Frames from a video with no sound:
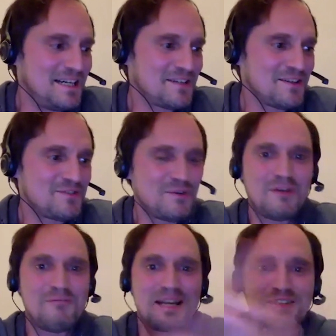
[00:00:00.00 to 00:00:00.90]
control
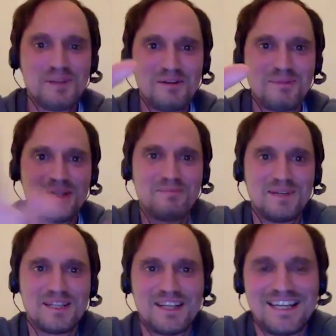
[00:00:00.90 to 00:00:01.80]
of my experiment,
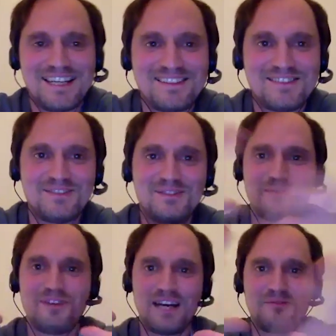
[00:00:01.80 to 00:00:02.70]
but to
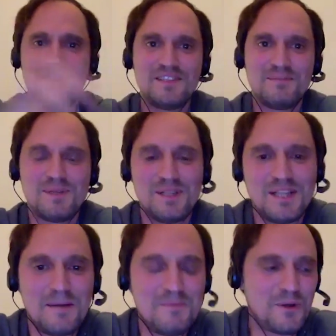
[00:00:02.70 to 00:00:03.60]
find reasonable
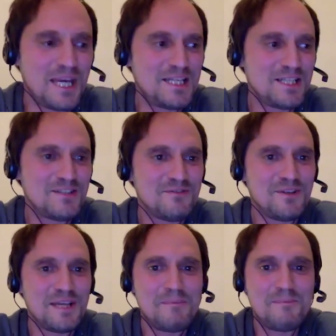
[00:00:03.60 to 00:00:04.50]
locations for
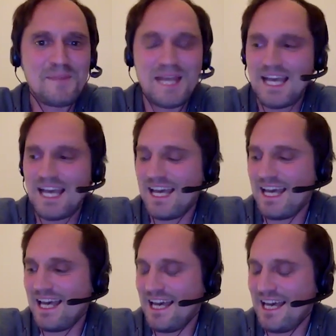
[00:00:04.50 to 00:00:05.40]
them.
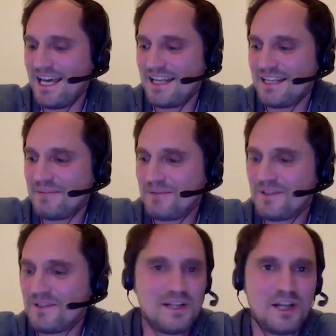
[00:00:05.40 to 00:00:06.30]
And there was
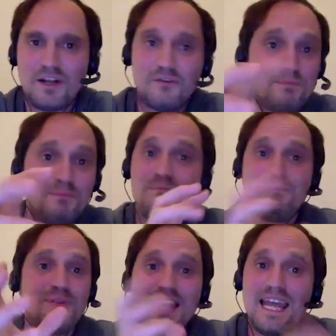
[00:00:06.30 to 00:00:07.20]
a lot of
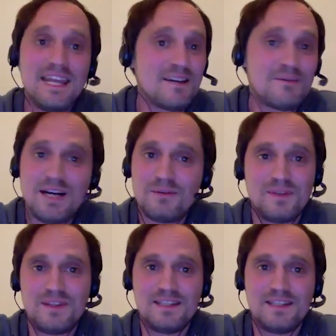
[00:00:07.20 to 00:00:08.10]
playing around
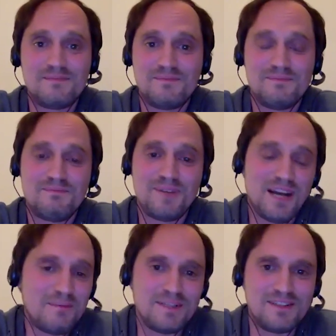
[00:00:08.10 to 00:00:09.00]
with these
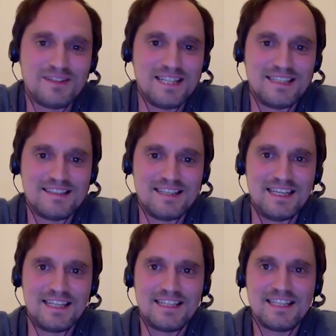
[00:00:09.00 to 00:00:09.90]
parameters, let's say,
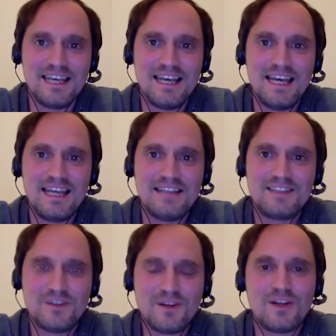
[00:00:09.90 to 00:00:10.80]
and this
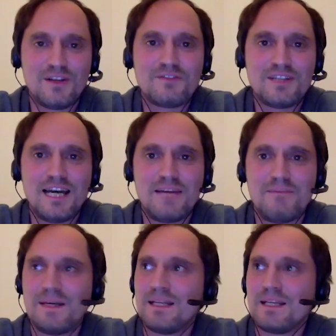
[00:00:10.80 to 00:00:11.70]
took a lot of time.
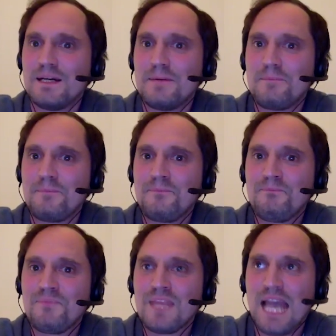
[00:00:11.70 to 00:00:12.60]
And
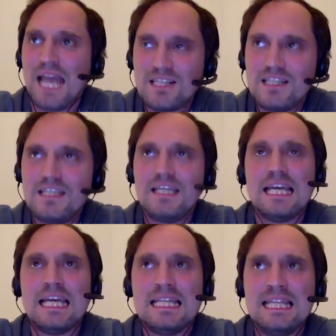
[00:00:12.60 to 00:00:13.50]
actually,
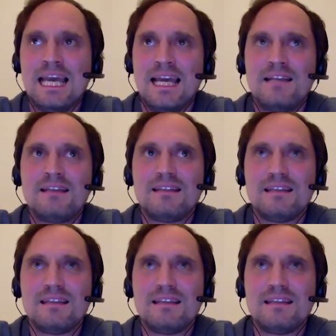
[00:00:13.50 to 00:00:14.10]
in the end,